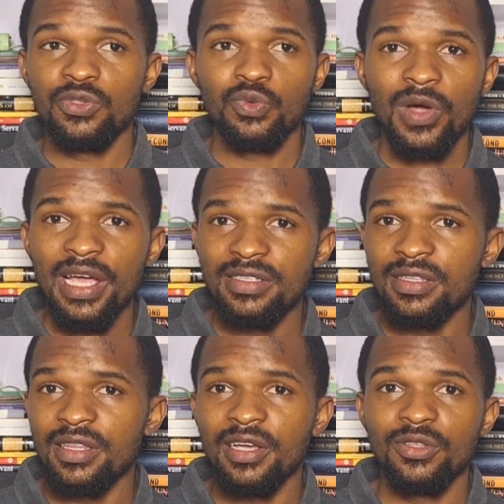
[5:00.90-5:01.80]
was rise
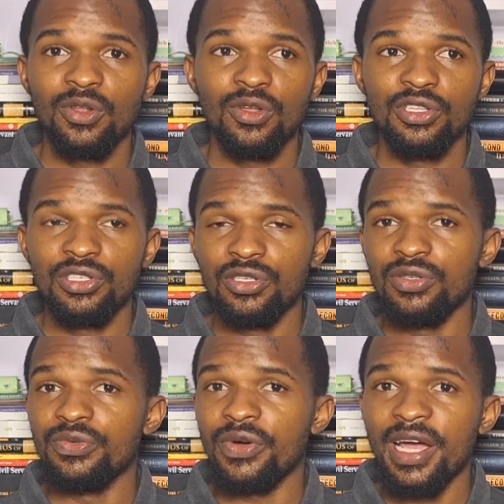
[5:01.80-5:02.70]
in
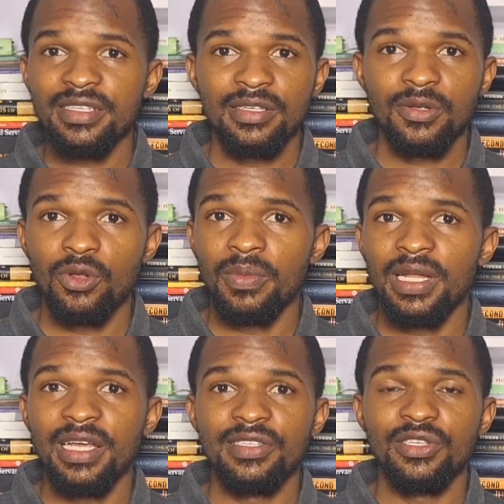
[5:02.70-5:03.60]
technology, rise in
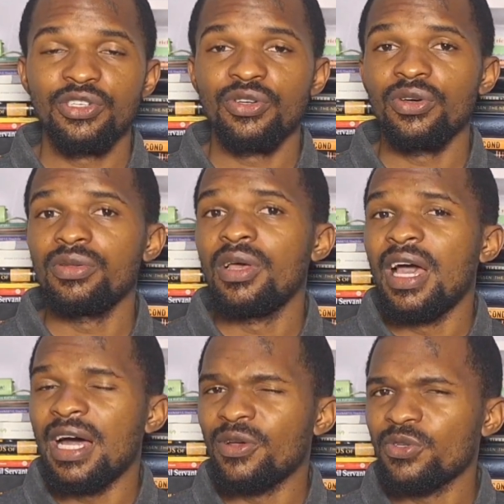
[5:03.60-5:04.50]
globalization,
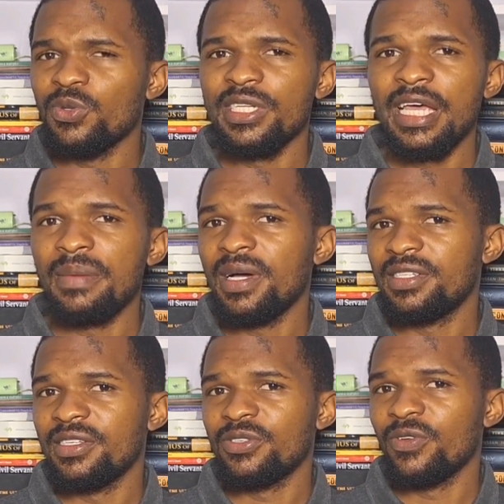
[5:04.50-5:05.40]
and also the
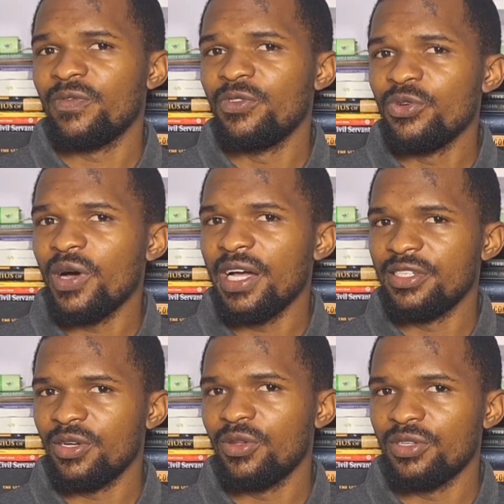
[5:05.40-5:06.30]
emergence of new
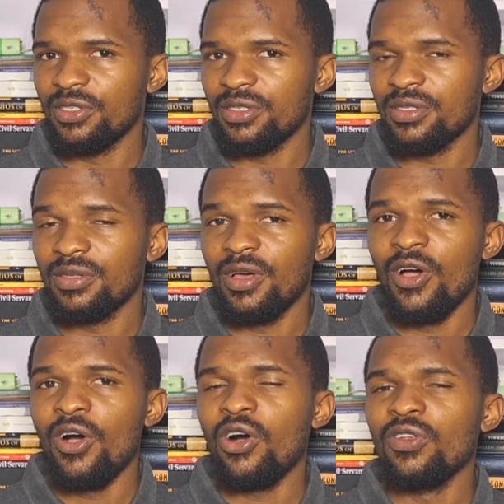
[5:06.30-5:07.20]
ideologies.
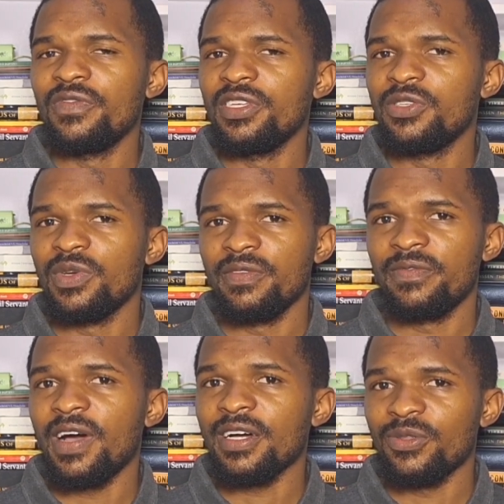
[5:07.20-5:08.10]
All of these were the
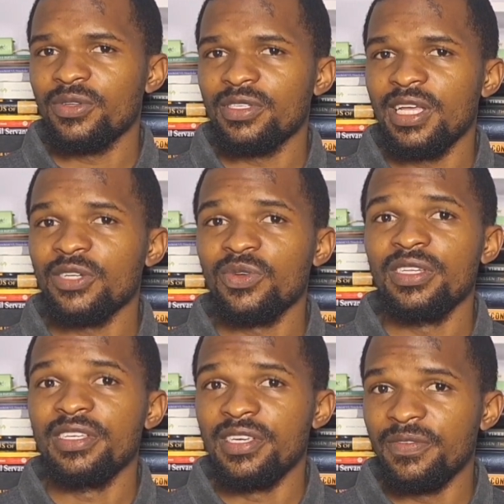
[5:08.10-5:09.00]
factors that
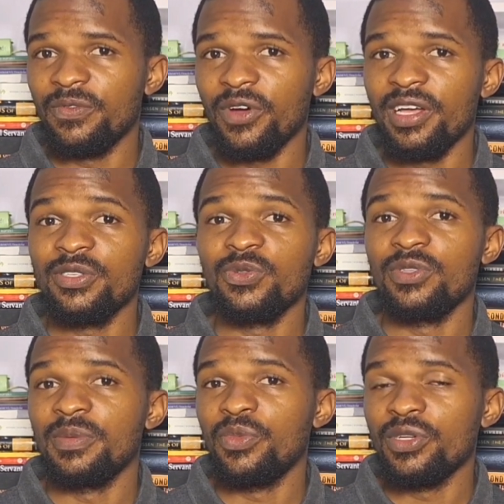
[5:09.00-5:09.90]
actually gave rise
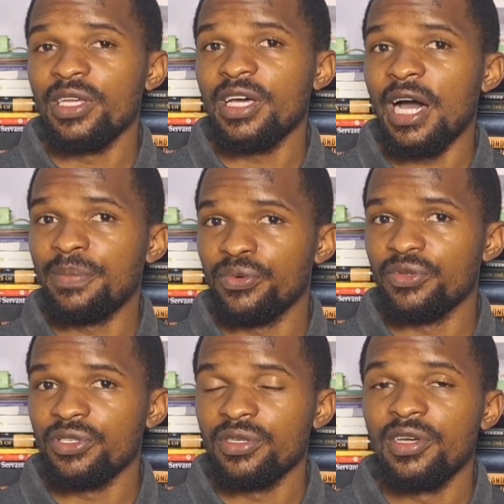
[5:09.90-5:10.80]
to the modern
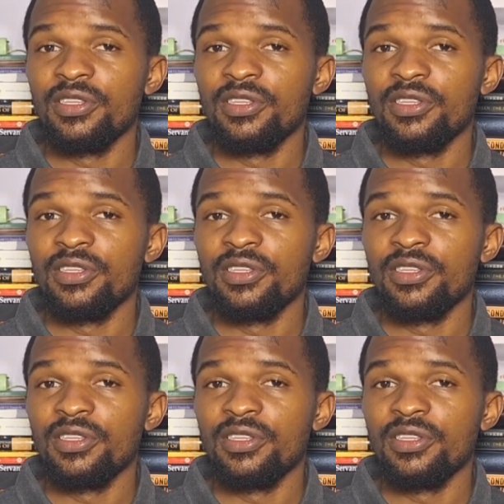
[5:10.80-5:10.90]
approach.